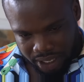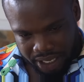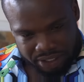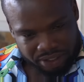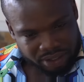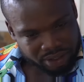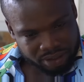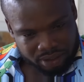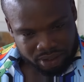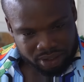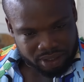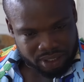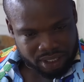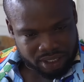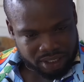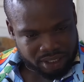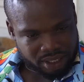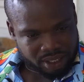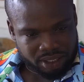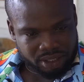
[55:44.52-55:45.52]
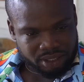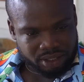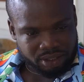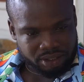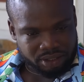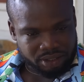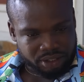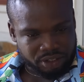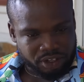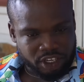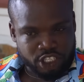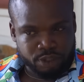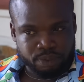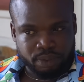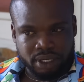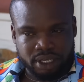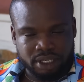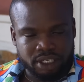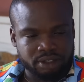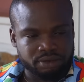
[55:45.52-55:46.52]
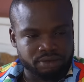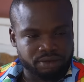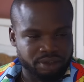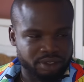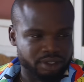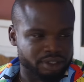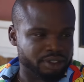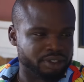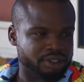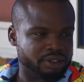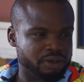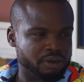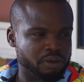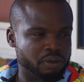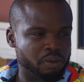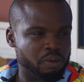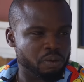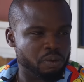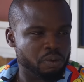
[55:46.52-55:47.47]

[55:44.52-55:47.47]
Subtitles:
I don't understand. You're speaking in riddles.